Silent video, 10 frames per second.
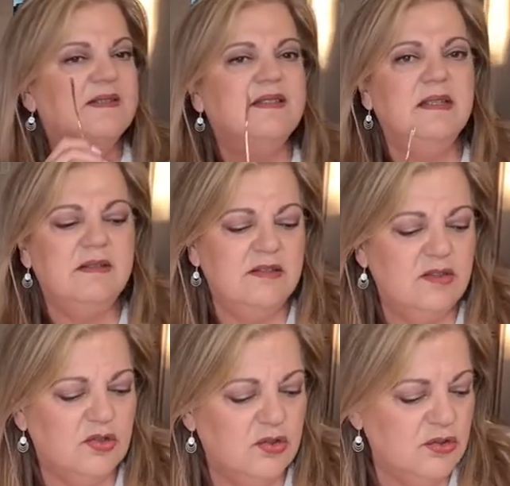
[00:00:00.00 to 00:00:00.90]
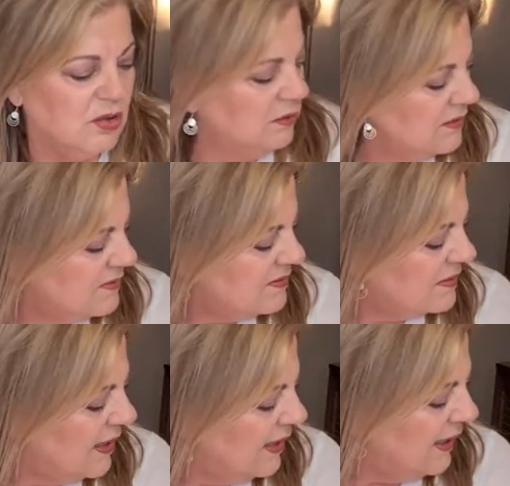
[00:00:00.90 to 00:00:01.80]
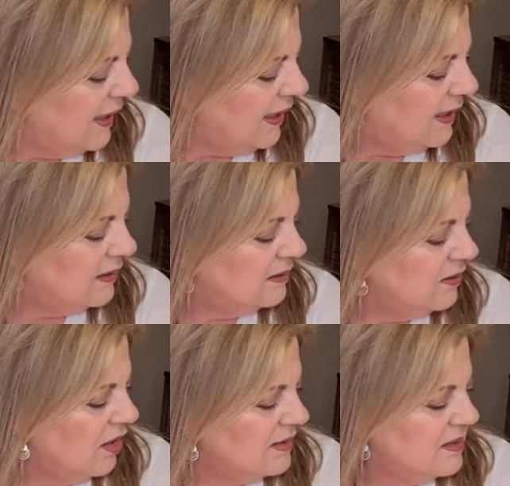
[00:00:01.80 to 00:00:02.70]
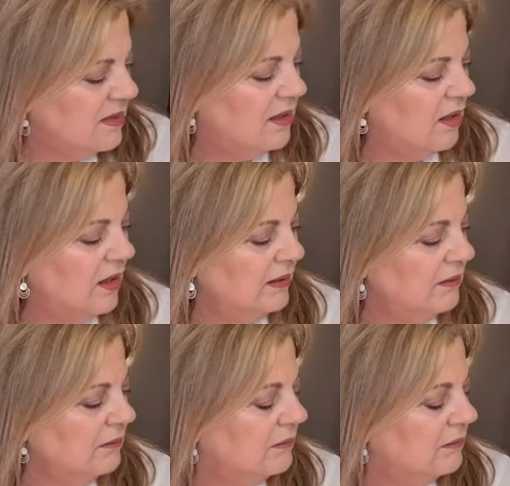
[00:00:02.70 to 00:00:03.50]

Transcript: $62.99